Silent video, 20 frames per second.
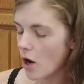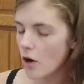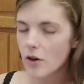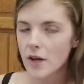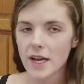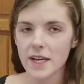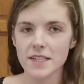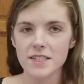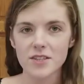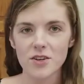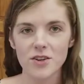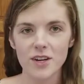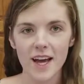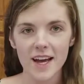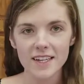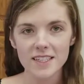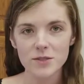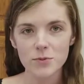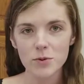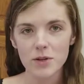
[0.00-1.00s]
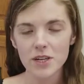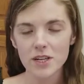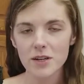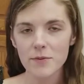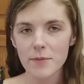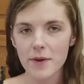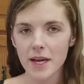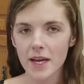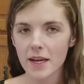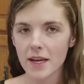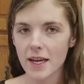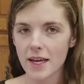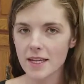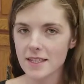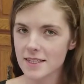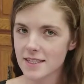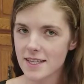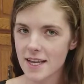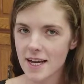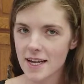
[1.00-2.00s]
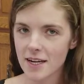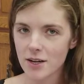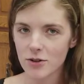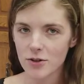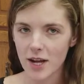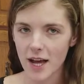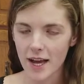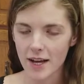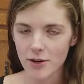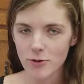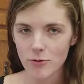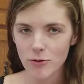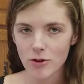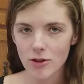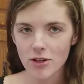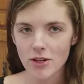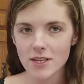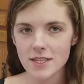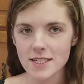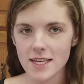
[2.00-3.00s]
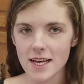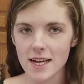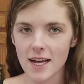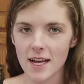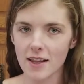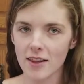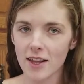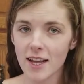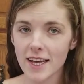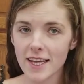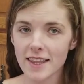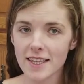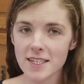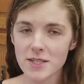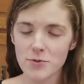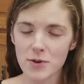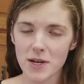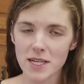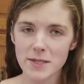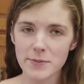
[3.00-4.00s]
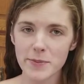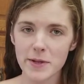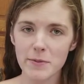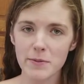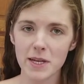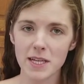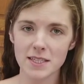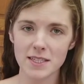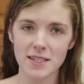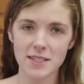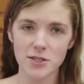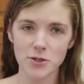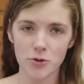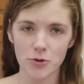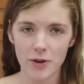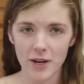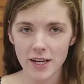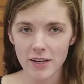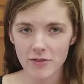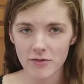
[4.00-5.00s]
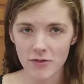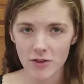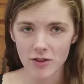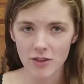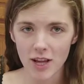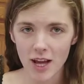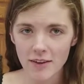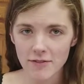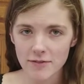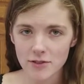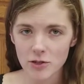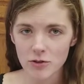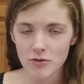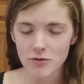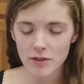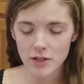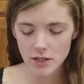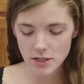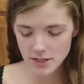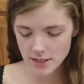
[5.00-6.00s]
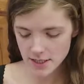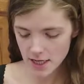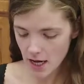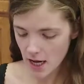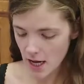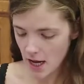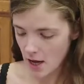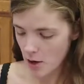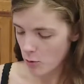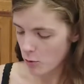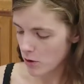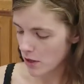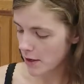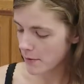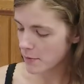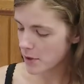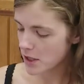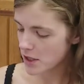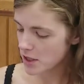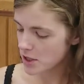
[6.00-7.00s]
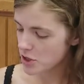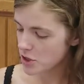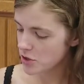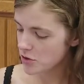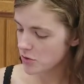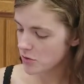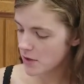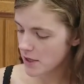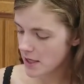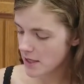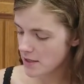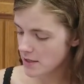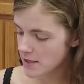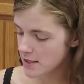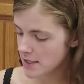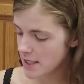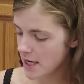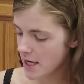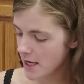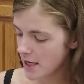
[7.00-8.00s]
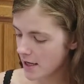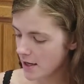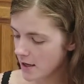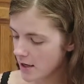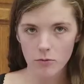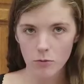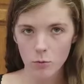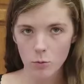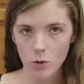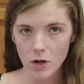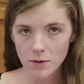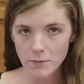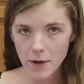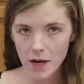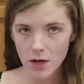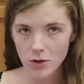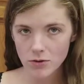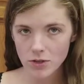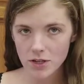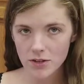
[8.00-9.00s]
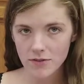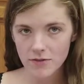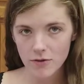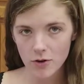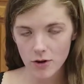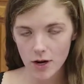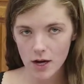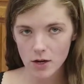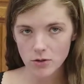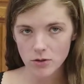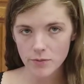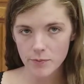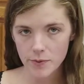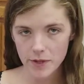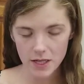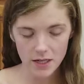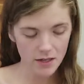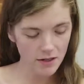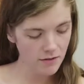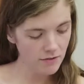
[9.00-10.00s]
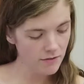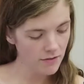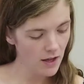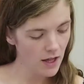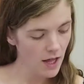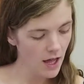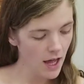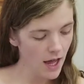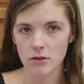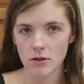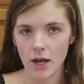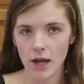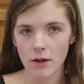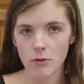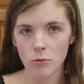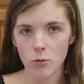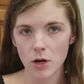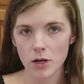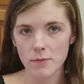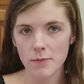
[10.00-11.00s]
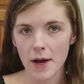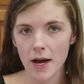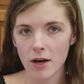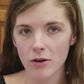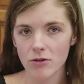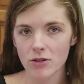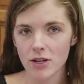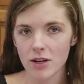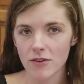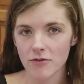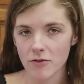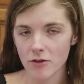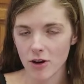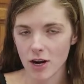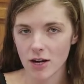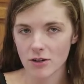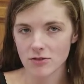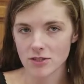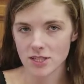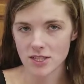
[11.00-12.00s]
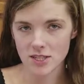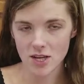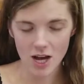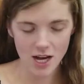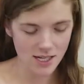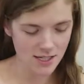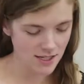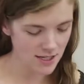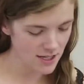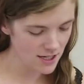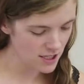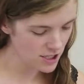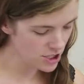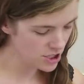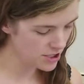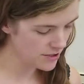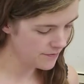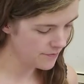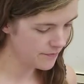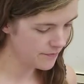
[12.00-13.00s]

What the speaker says: Okay, so next we're gonna make inside out egg rolls, and I like this recipe because it's great for leftovers. What I'm gonna do is take 1 pound of ground beef and 1 pound of ground sausage.